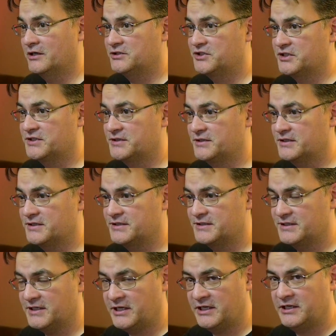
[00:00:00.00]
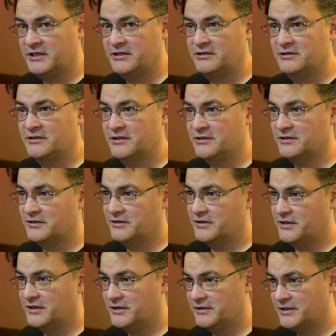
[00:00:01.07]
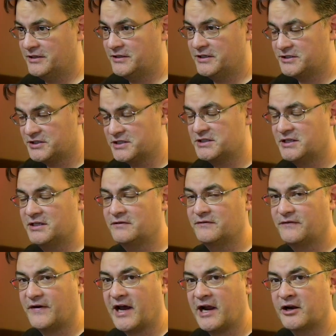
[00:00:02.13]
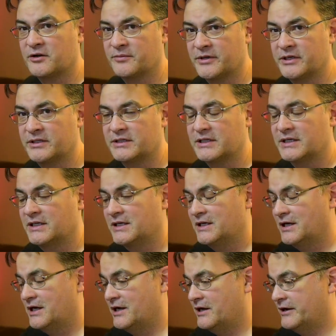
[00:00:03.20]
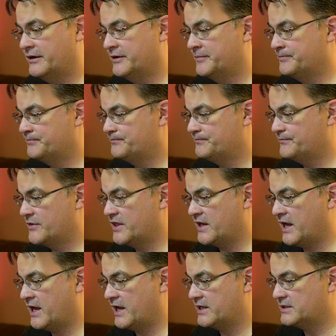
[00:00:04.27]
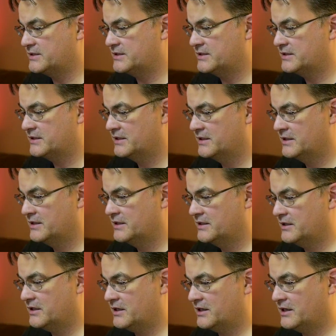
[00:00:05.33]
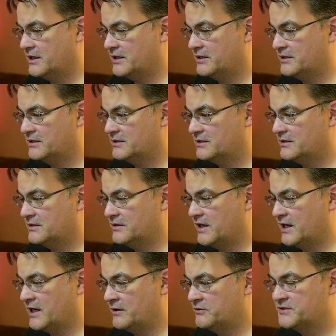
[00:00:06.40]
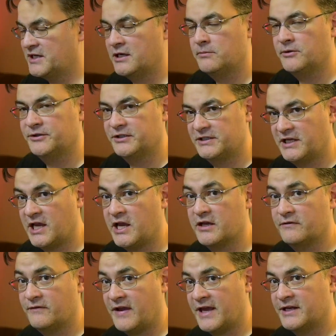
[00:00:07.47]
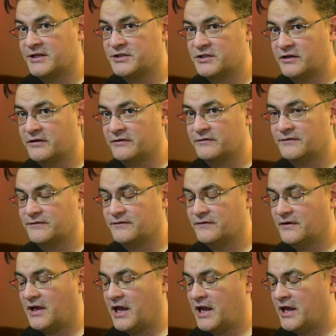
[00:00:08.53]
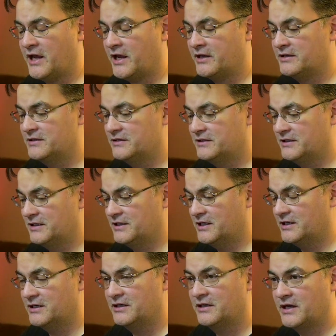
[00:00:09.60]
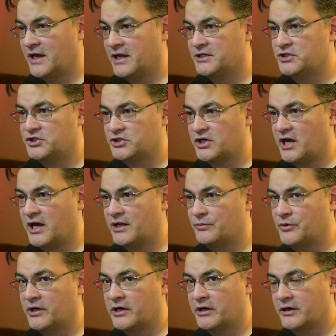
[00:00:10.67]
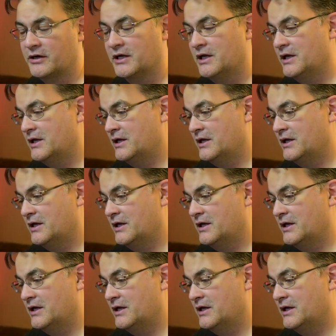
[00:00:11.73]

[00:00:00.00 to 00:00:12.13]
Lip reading: Just the scene and just the environment that I was able to take advantage of, and to get a nice shot where